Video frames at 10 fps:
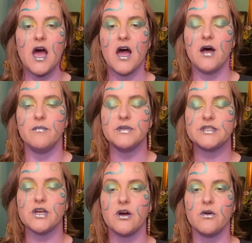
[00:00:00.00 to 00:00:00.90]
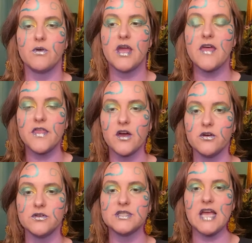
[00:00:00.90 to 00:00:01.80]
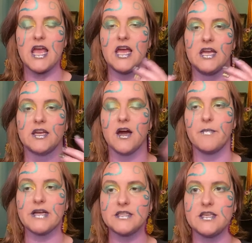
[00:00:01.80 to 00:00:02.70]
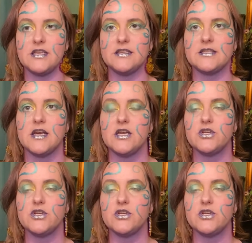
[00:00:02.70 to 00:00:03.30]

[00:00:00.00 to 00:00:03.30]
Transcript: So get those and come back to these